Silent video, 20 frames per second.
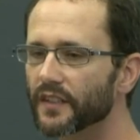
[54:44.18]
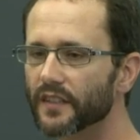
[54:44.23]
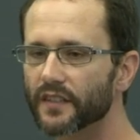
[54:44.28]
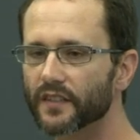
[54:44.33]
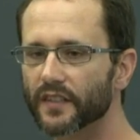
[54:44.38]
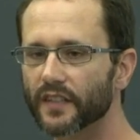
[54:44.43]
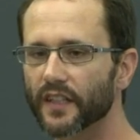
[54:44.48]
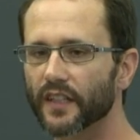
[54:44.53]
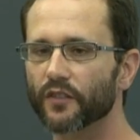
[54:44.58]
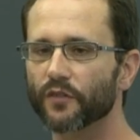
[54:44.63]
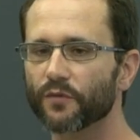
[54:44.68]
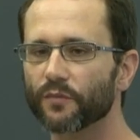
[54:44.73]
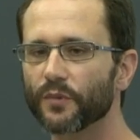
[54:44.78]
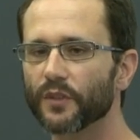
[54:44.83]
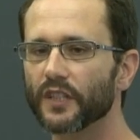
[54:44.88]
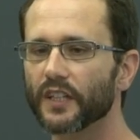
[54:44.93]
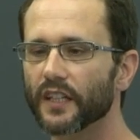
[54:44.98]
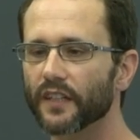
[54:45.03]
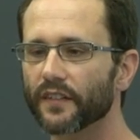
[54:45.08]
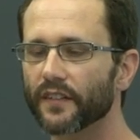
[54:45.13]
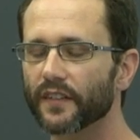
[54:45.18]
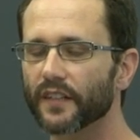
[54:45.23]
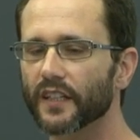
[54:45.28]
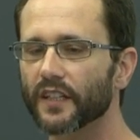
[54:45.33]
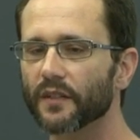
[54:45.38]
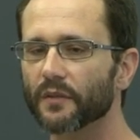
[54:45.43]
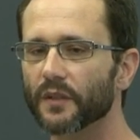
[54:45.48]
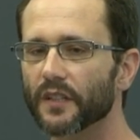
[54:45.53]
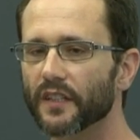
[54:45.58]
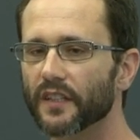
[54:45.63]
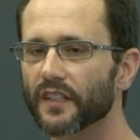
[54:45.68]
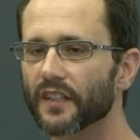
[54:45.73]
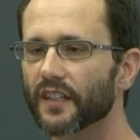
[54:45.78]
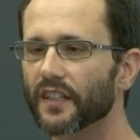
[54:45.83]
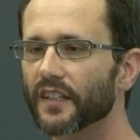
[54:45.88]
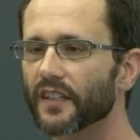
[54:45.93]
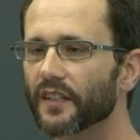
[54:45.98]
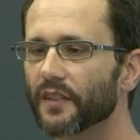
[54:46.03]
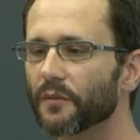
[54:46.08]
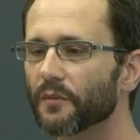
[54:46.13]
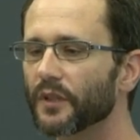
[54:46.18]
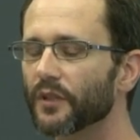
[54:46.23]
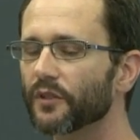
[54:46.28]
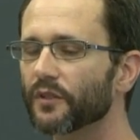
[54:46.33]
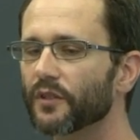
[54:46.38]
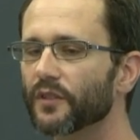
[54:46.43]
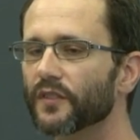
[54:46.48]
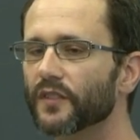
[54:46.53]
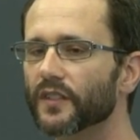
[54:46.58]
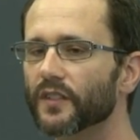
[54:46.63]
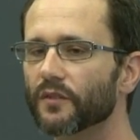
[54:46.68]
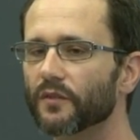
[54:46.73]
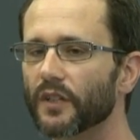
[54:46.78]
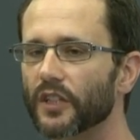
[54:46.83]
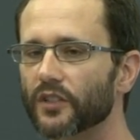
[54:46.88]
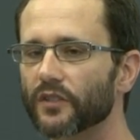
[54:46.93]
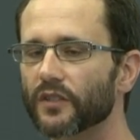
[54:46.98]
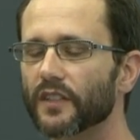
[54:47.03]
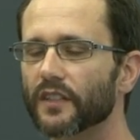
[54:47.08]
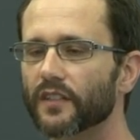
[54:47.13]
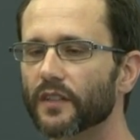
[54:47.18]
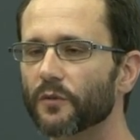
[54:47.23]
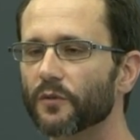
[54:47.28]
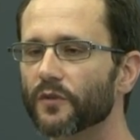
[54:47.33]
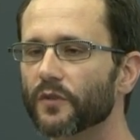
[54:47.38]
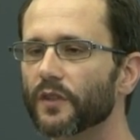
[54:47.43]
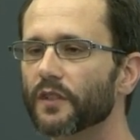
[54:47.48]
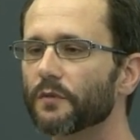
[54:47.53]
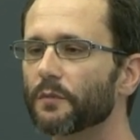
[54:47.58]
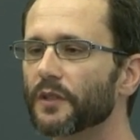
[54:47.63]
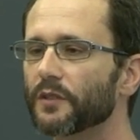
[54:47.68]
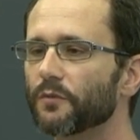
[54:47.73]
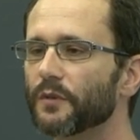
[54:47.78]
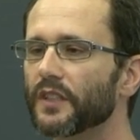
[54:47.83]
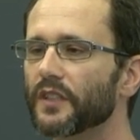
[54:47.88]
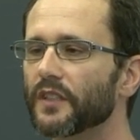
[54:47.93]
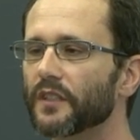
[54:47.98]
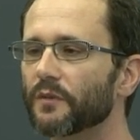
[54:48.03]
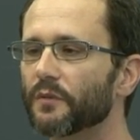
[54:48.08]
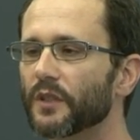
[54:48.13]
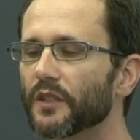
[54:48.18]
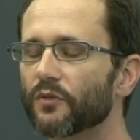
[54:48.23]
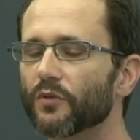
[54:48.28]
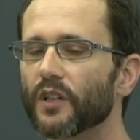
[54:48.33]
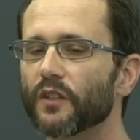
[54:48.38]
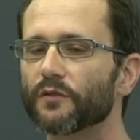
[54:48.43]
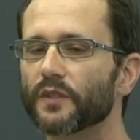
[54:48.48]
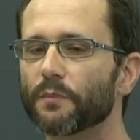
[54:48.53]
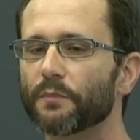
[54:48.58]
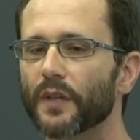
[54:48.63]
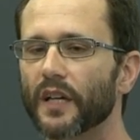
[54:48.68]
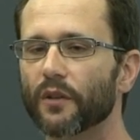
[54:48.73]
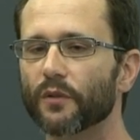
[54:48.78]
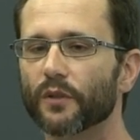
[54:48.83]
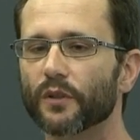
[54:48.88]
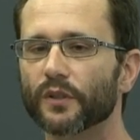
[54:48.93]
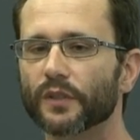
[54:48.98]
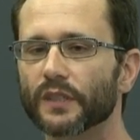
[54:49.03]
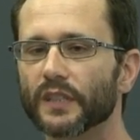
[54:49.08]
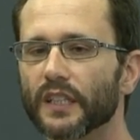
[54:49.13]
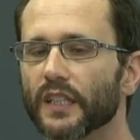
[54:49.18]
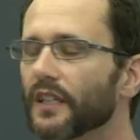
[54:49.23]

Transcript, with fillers: this kind of Boolean thing, we, uh, we're not considering rational sum of squares, but we, we do have the power.